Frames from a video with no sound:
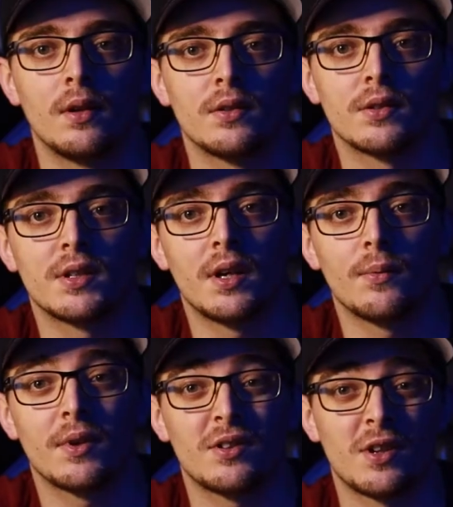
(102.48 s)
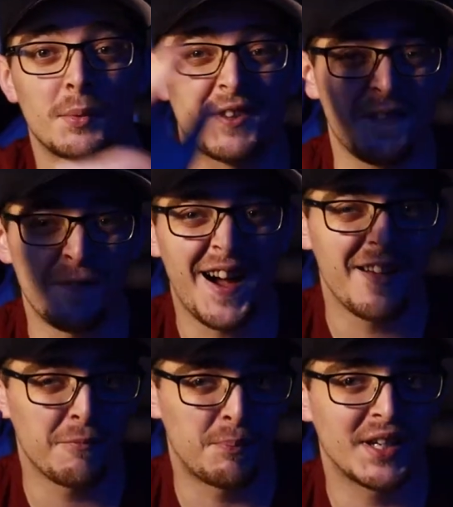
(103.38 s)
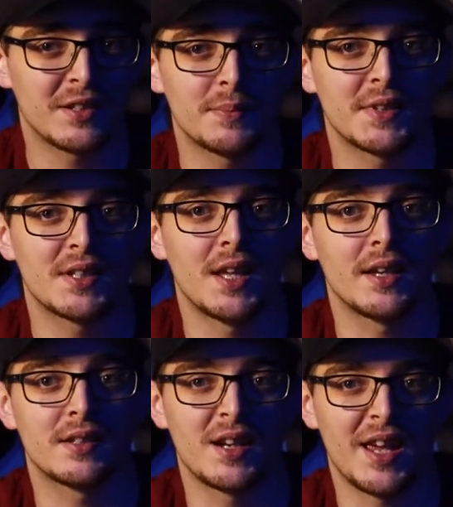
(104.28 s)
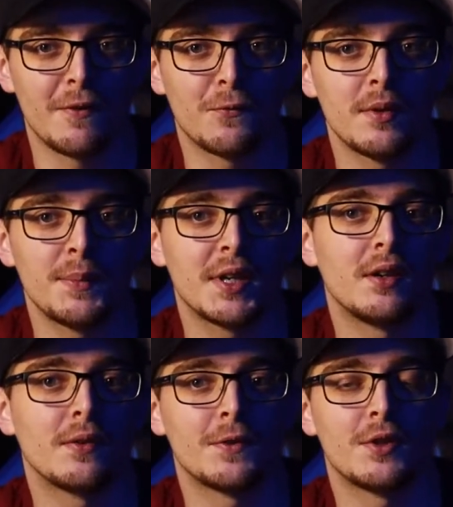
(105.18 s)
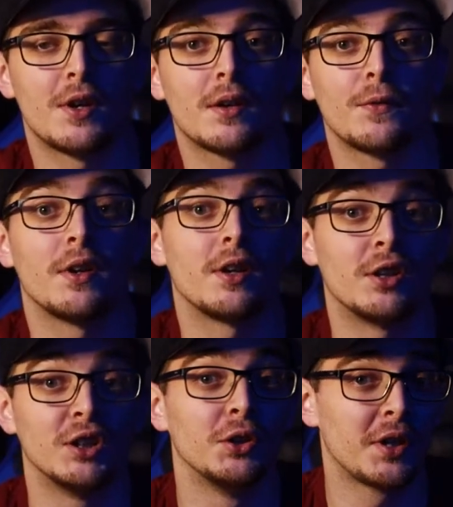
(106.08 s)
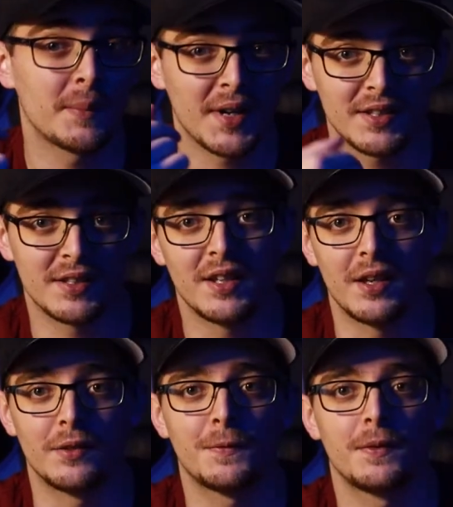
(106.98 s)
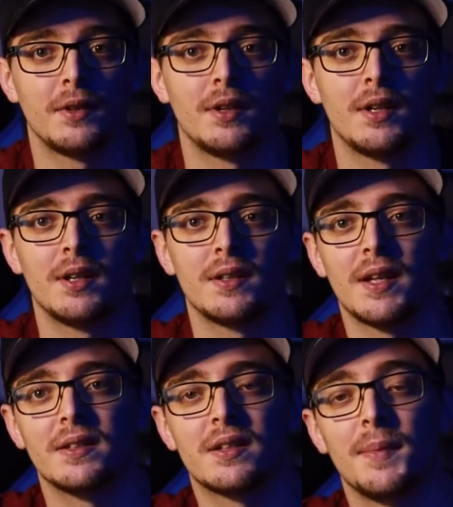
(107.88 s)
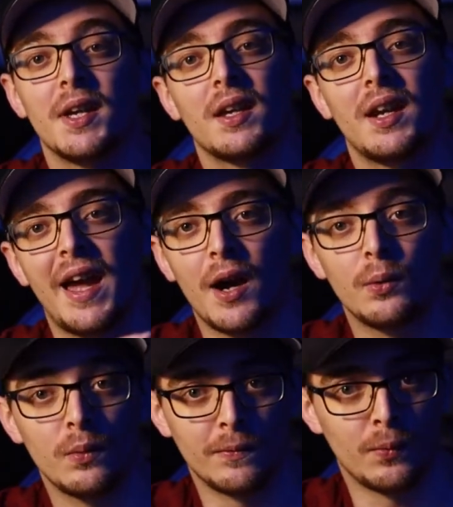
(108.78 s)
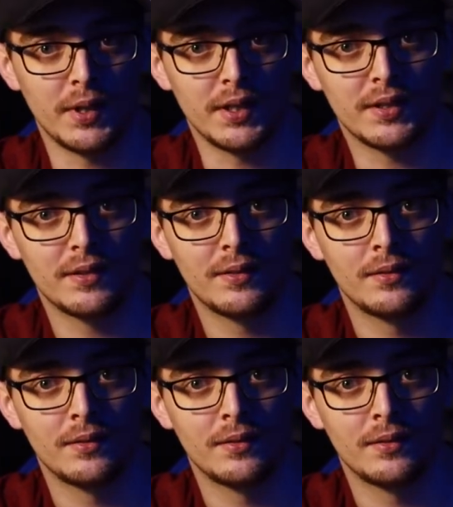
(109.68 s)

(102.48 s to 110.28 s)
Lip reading: So today we're going to talk about the 5 biggest mistakes that every beginner photographer, including myself, tends to make and how to avoid it.